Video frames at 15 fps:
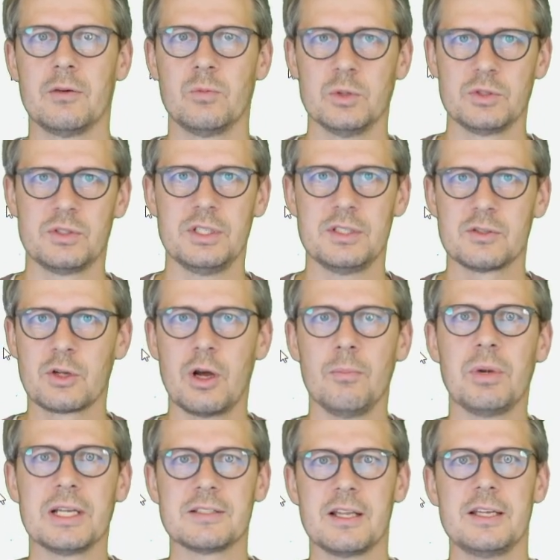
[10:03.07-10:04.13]
was this
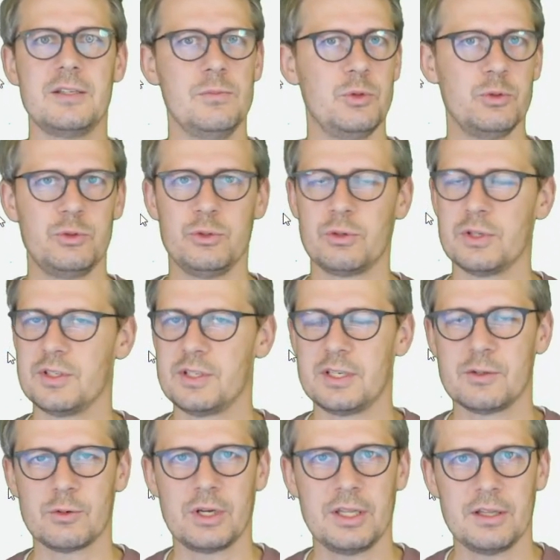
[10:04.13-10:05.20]
complex attribute you can set
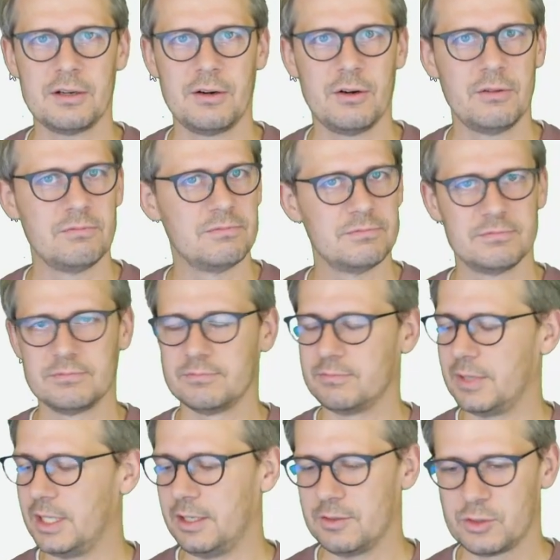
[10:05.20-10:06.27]
together
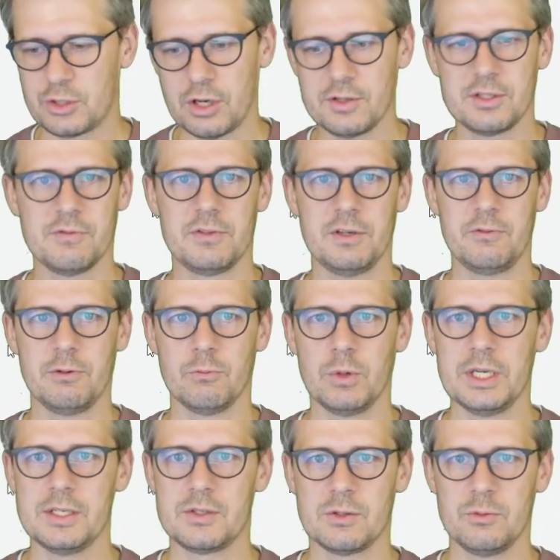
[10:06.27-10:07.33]
in tons of different
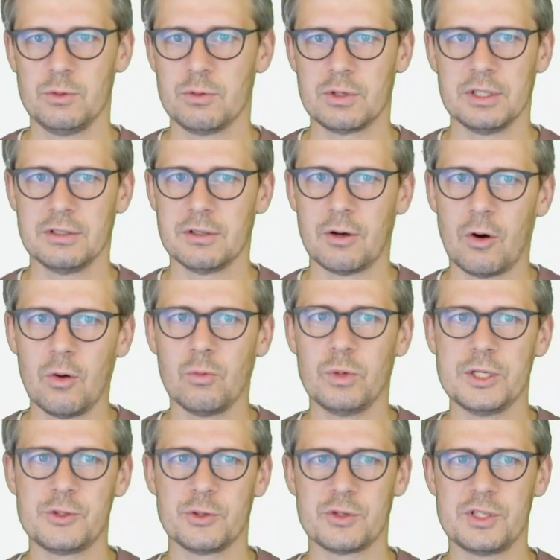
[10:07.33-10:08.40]
ways. So you can
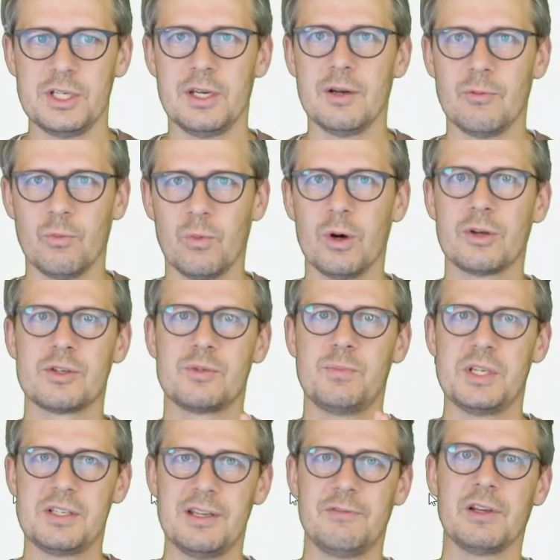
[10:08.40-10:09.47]
always succeed in what
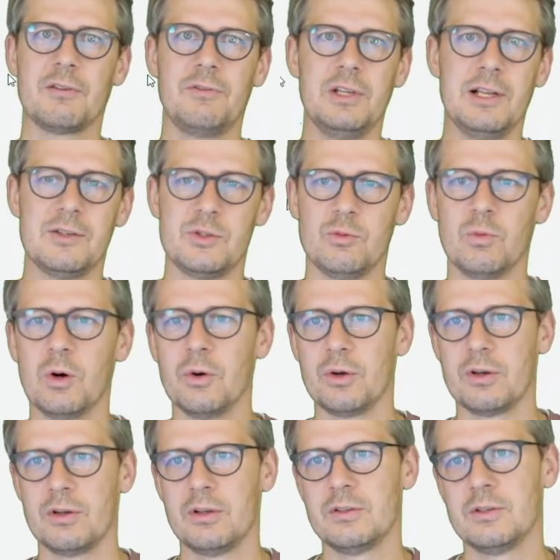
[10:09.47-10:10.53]
specific fields you want
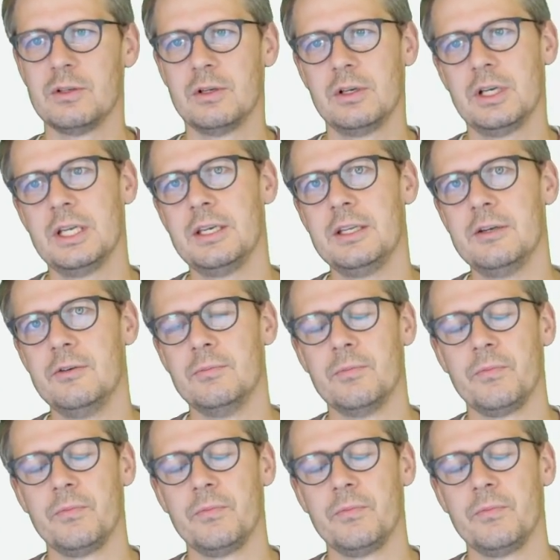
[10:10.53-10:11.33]
in here.